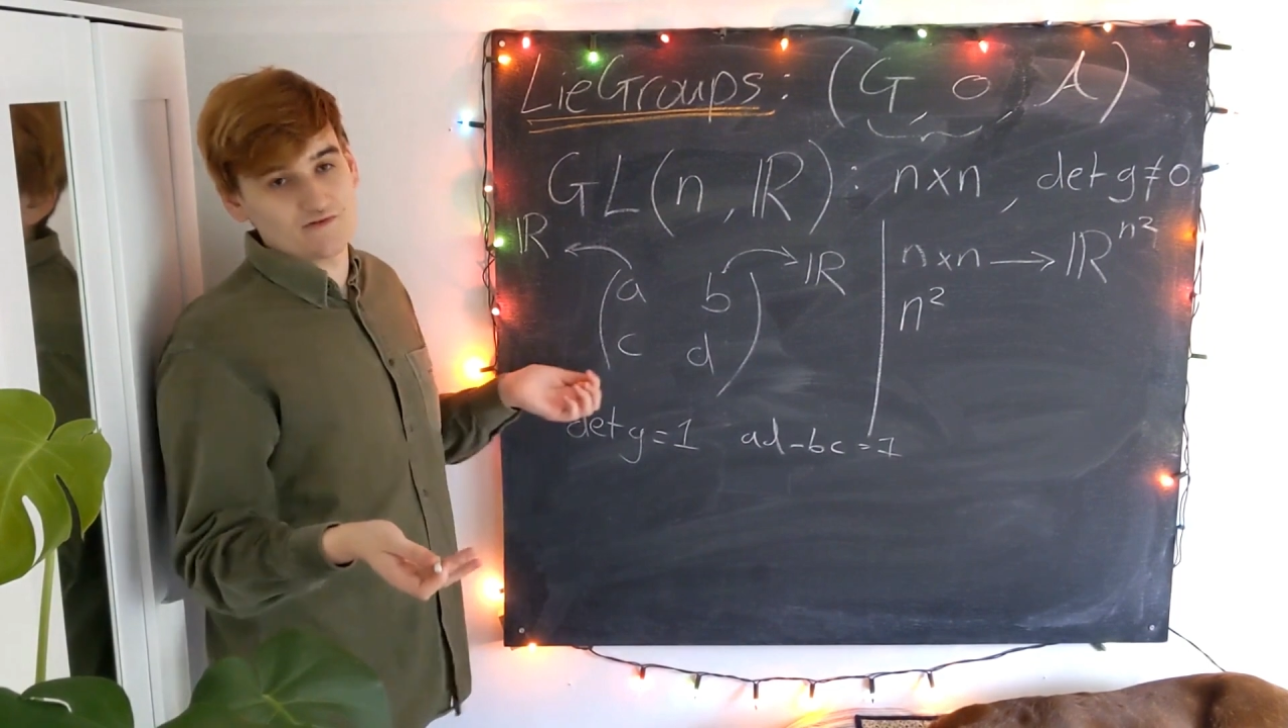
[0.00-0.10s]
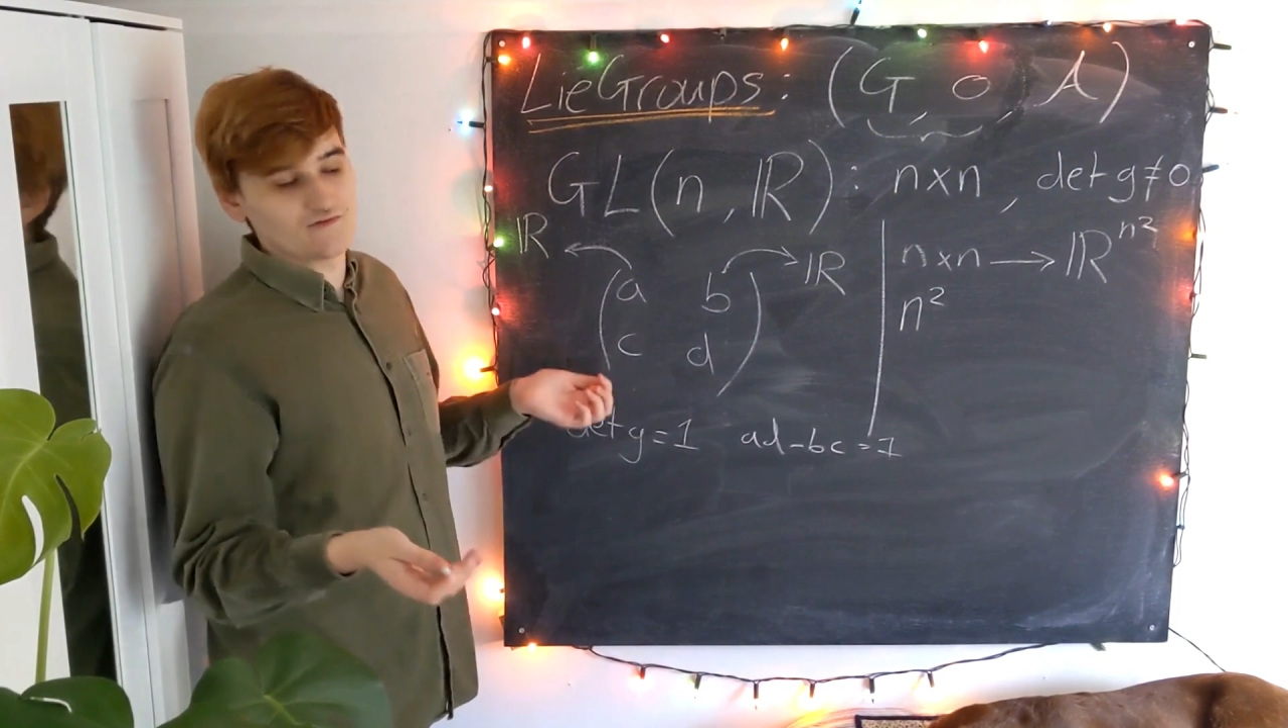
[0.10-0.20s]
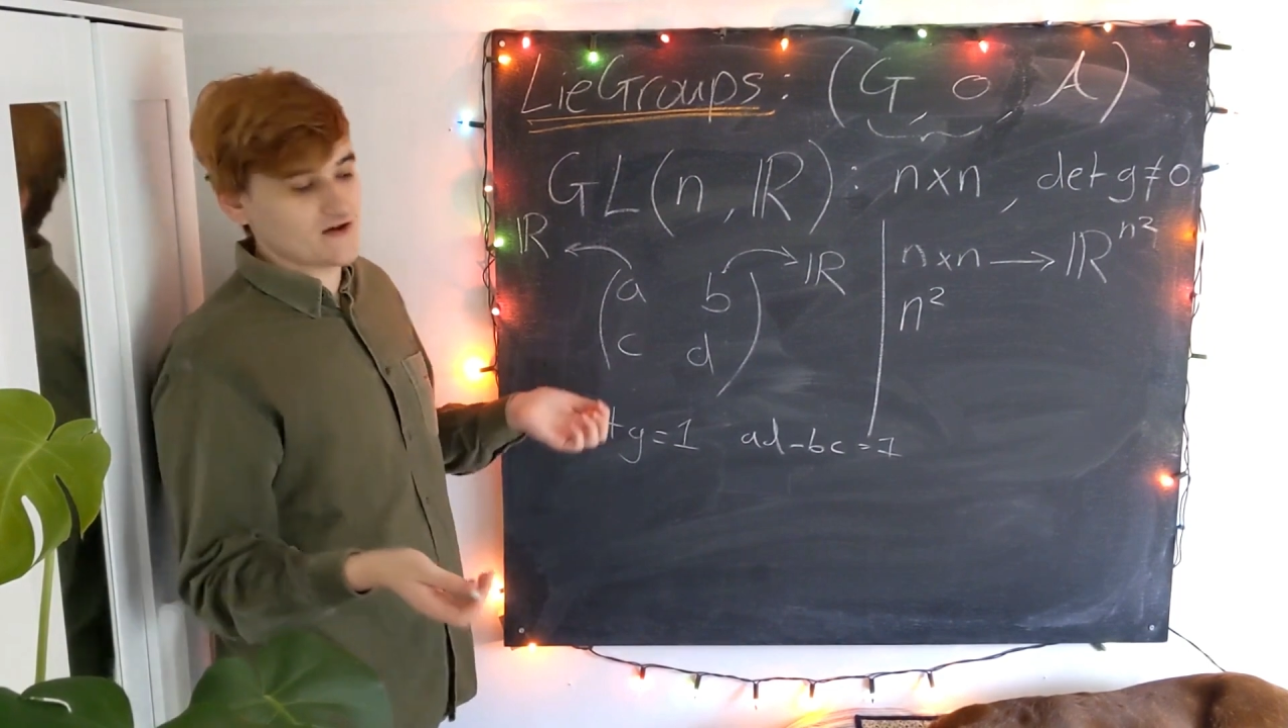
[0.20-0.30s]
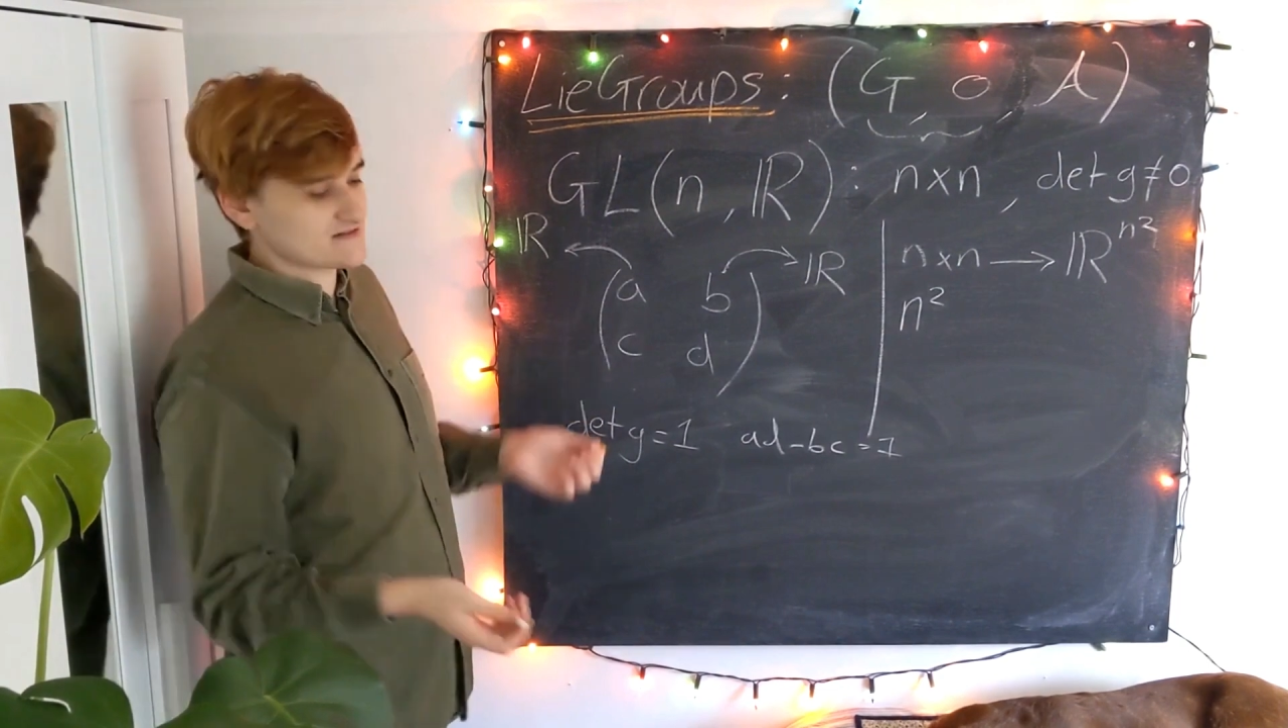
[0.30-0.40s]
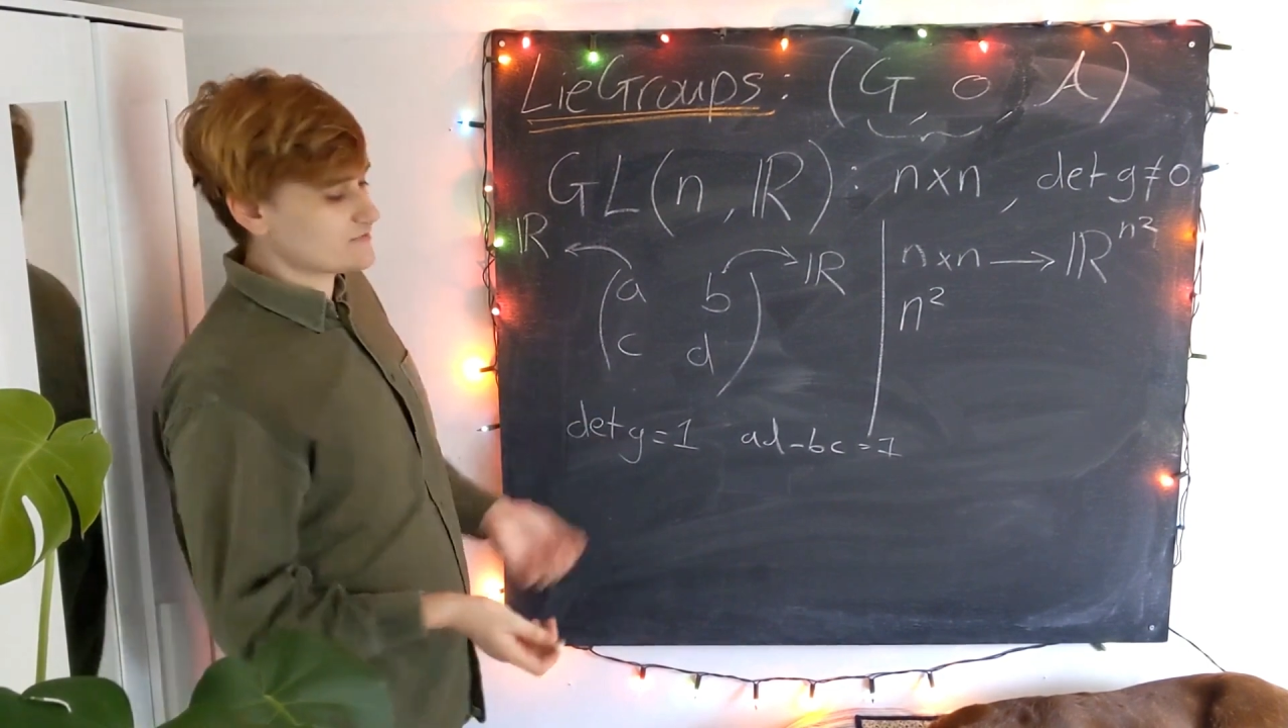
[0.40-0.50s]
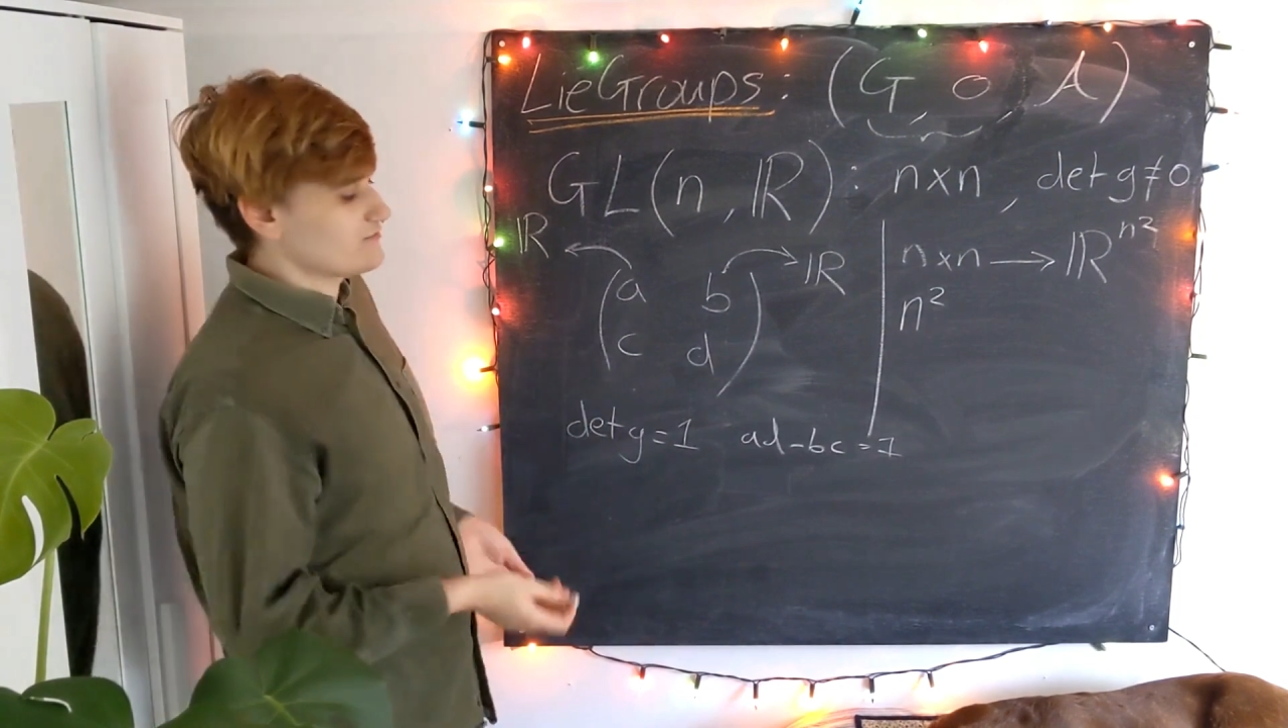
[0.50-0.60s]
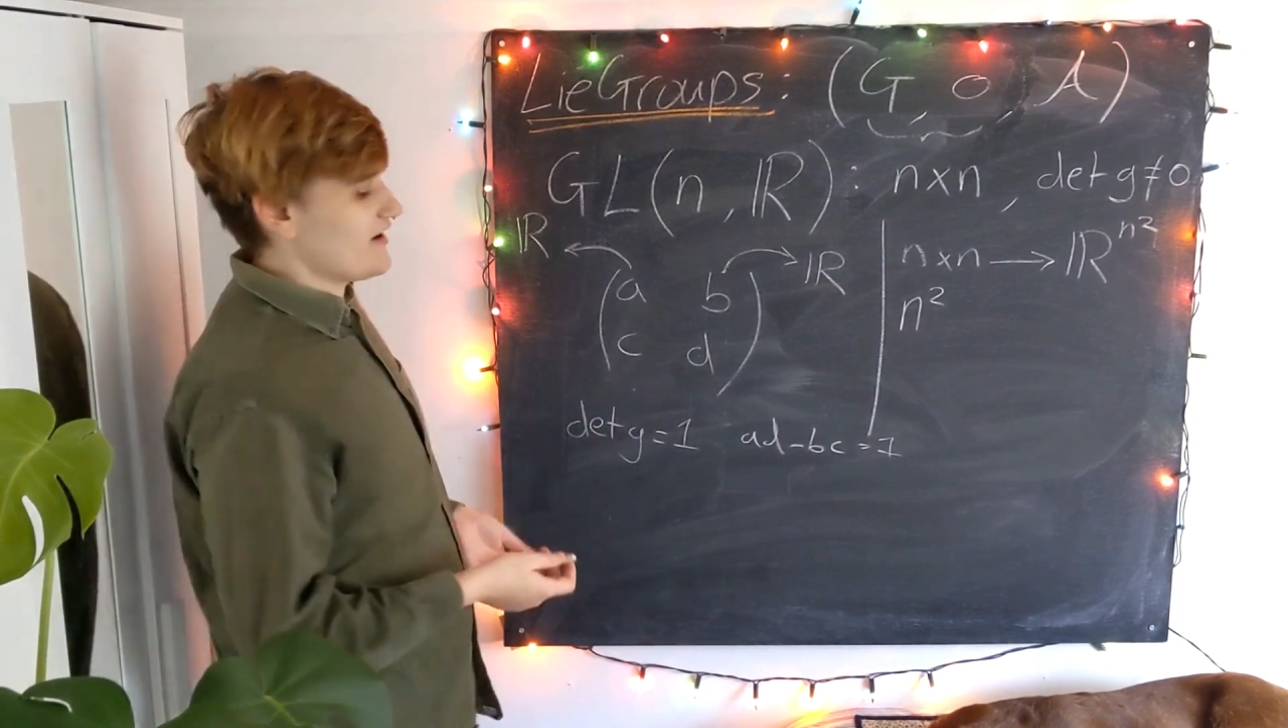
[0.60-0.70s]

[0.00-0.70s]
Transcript: invertible